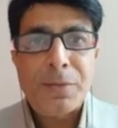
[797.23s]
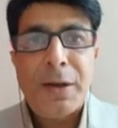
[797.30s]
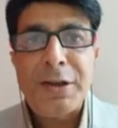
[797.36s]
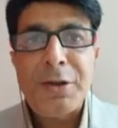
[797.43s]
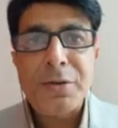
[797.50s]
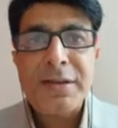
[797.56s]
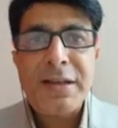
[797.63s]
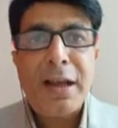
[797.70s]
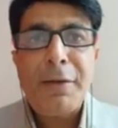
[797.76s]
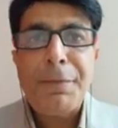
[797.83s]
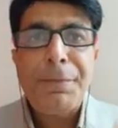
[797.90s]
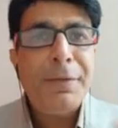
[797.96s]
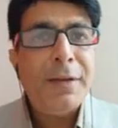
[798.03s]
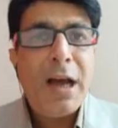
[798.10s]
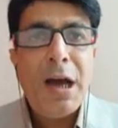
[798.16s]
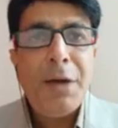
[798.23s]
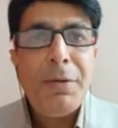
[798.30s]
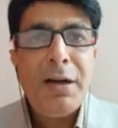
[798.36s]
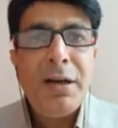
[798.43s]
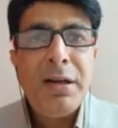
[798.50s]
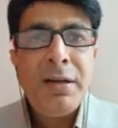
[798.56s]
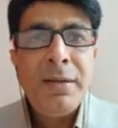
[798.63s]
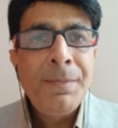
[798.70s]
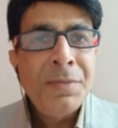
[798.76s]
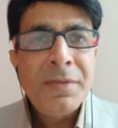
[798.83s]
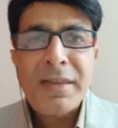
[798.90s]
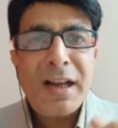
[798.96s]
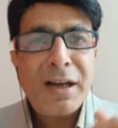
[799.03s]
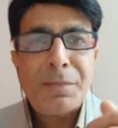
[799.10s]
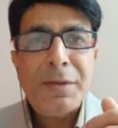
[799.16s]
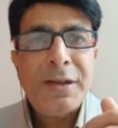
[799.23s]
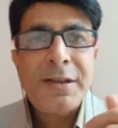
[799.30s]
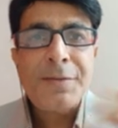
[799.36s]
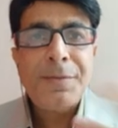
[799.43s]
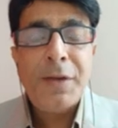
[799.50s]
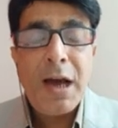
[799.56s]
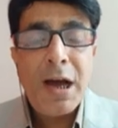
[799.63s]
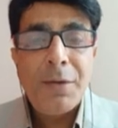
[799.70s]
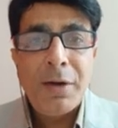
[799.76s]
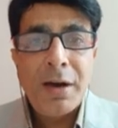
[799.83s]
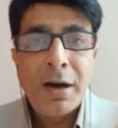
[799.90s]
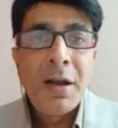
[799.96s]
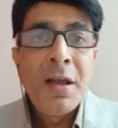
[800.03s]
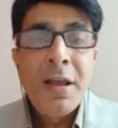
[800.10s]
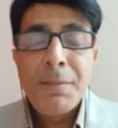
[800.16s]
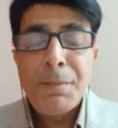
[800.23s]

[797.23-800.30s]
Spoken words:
When you say flower, that means flower,